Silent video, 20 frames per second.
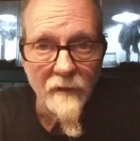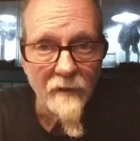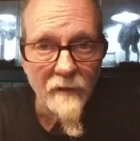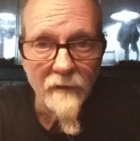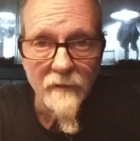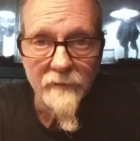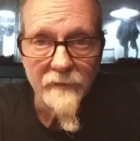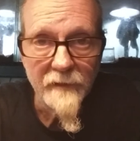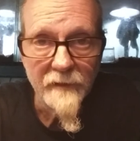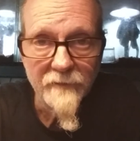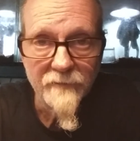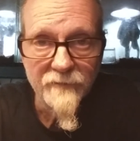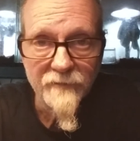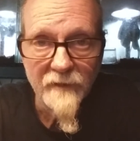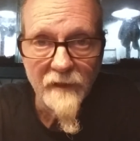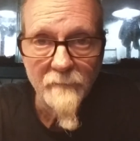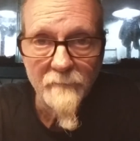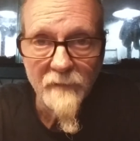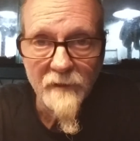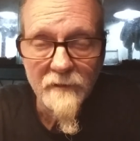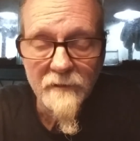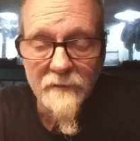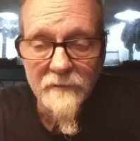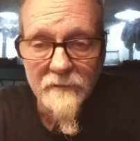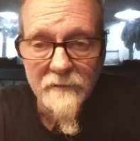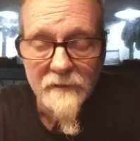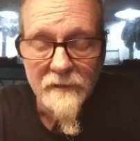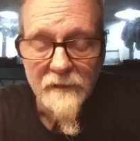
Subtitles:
all that summer,